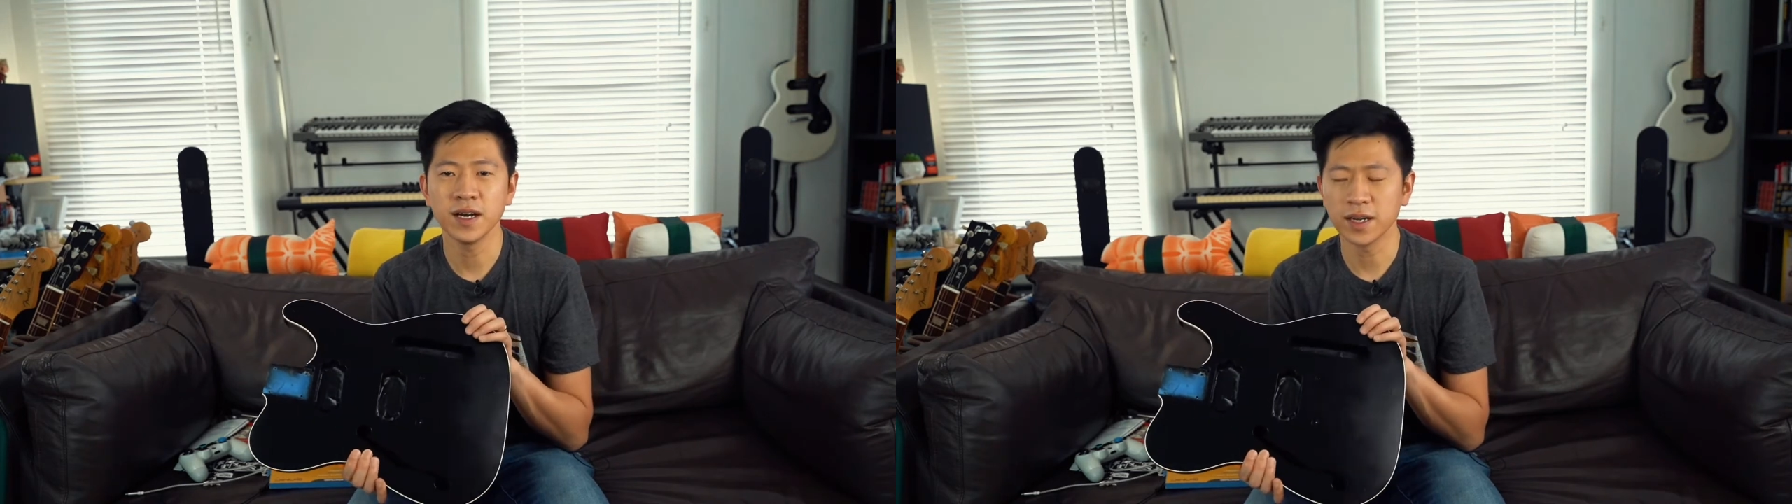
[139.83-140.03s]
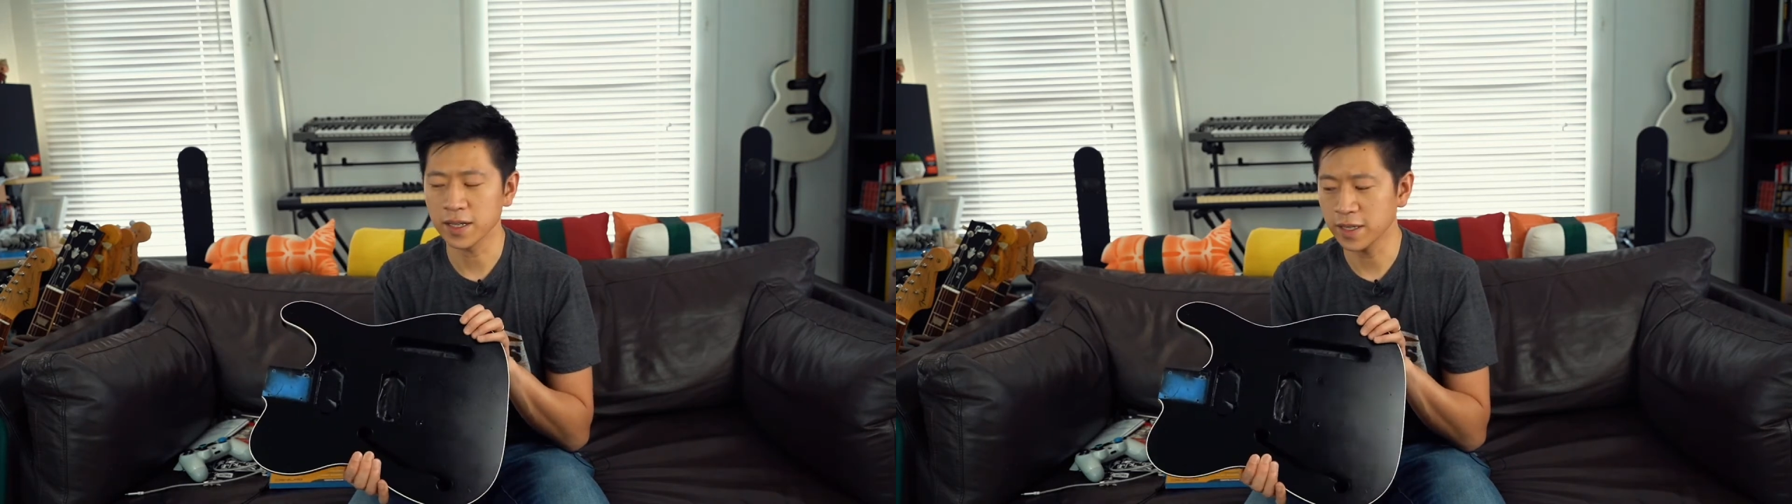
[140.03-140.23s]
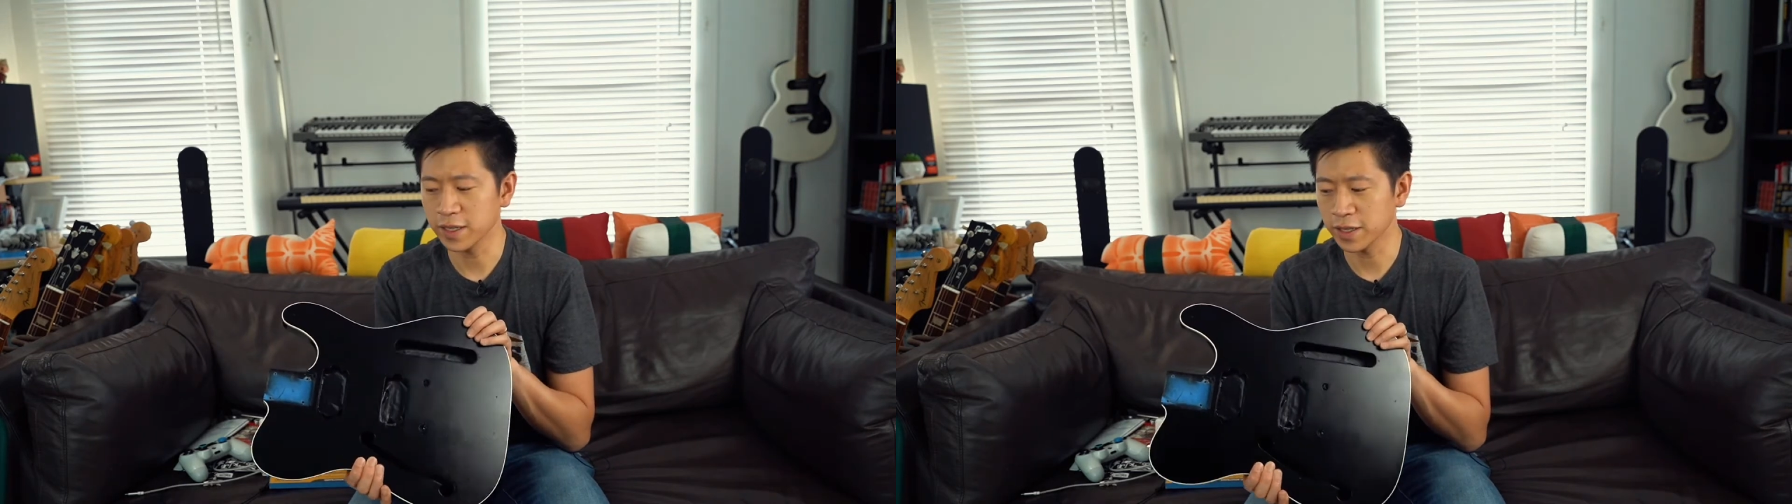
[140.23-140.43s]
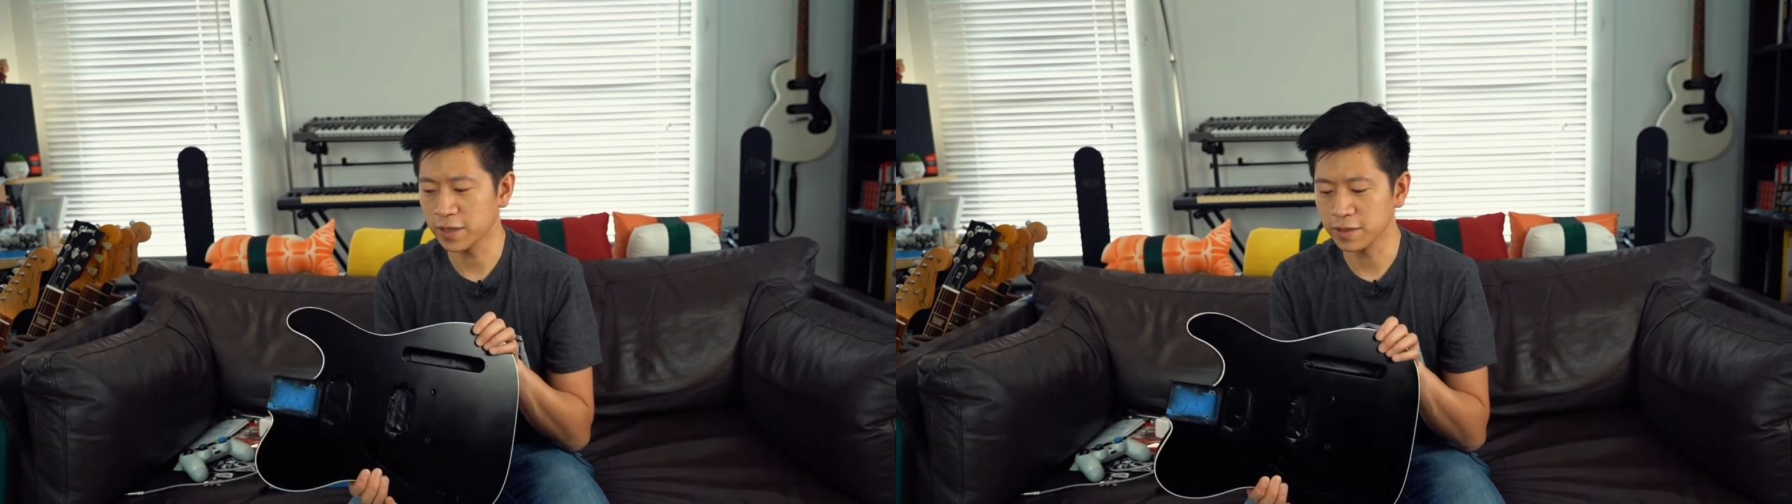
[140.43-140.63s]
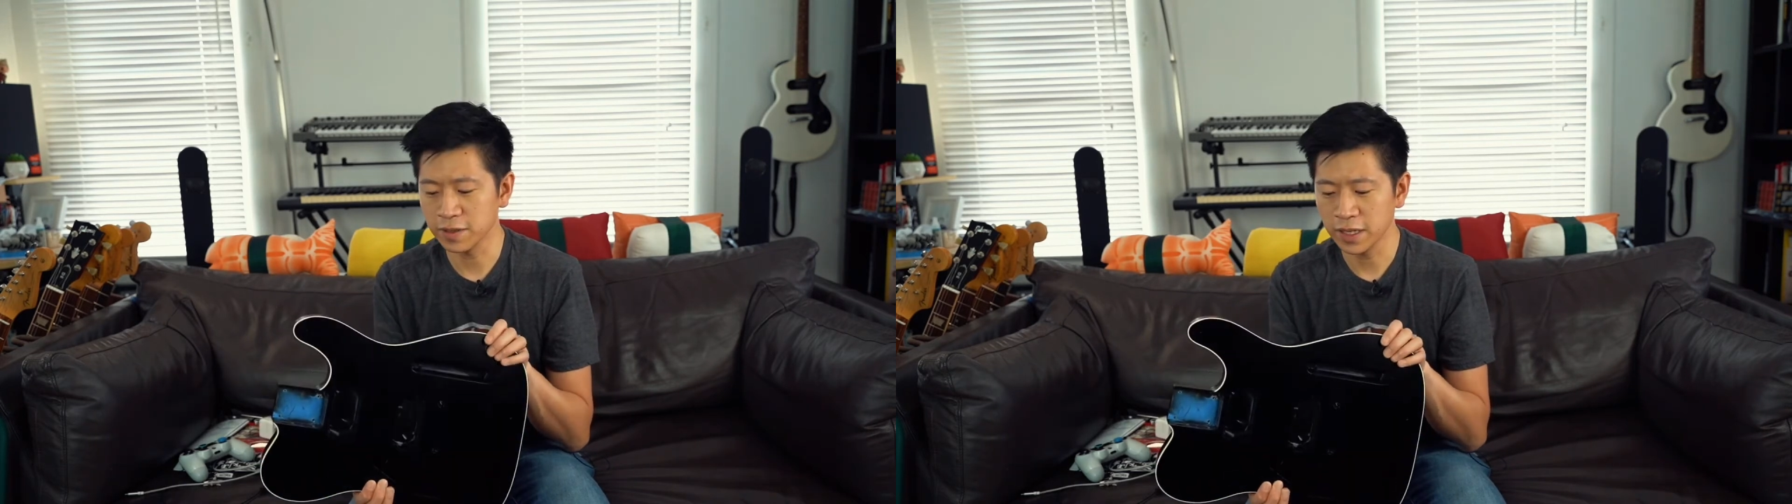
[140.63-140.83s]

clear coat.